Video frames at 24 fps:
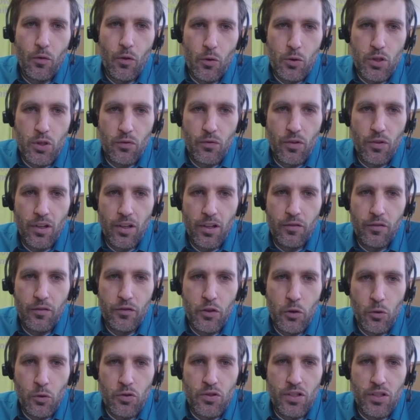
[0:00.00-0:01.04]
those
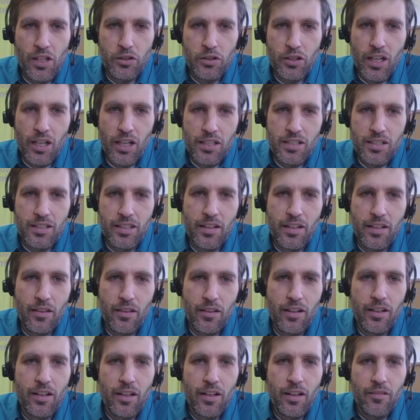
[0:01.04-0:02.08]
fuel cell trucks in
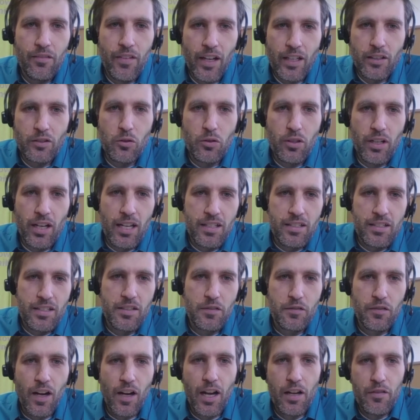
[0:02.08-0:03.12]
the vector
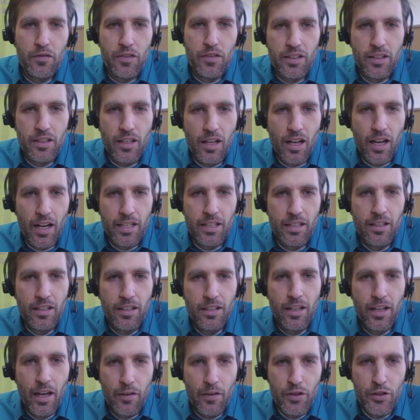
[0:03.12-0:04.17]
classes 5 and 9,
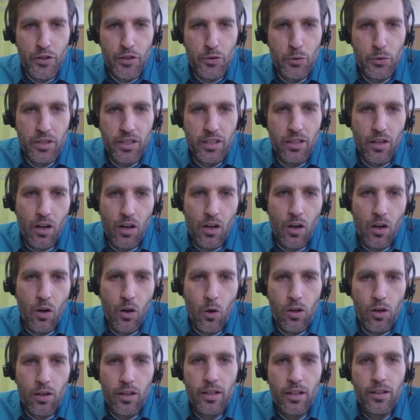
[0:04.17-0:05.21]
heavy duty, long
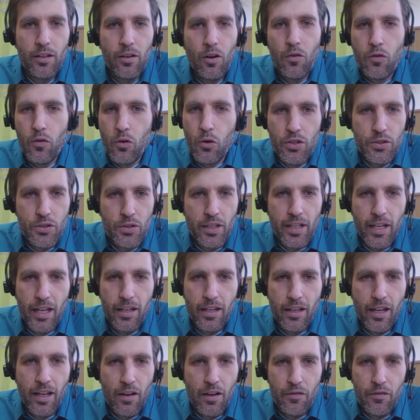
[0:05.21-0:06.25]
haul. Of course, you
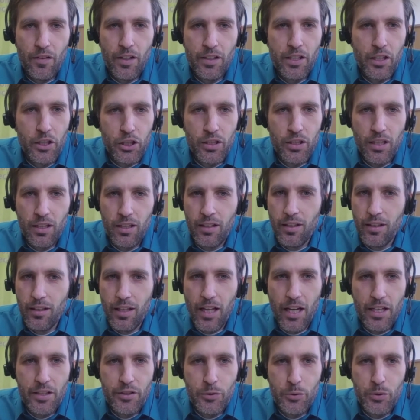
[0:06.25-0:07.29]
can have additional
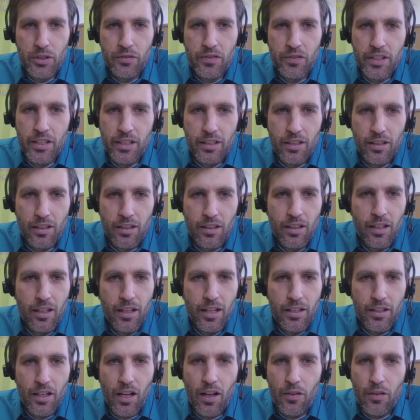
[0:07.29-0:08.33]
light duty vehicle
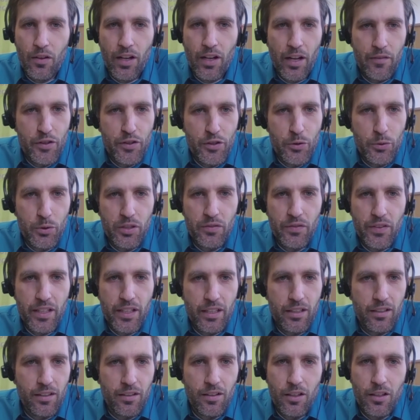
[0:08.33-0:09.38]
and other heavy duty
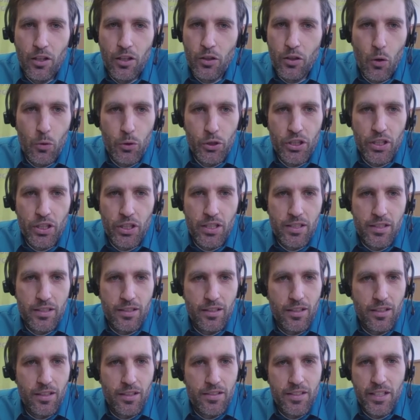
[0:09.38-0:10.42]
vehicle, coaches,
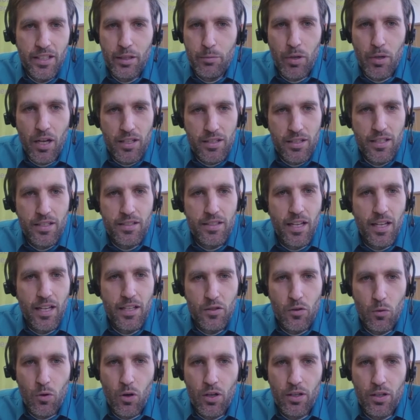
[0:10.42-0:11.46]
city buses, and
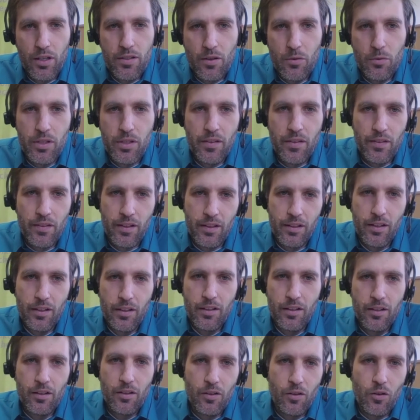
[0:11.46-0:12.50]
so on. It's only the
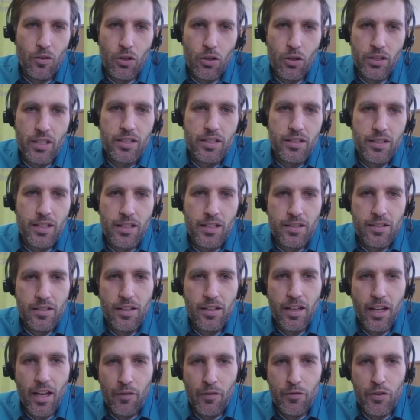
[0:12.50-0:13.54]
long distance
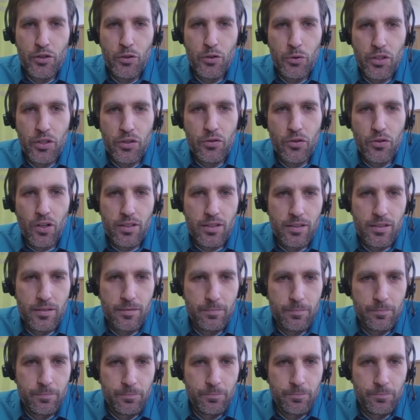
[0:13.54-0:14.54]
heavy duty trucks.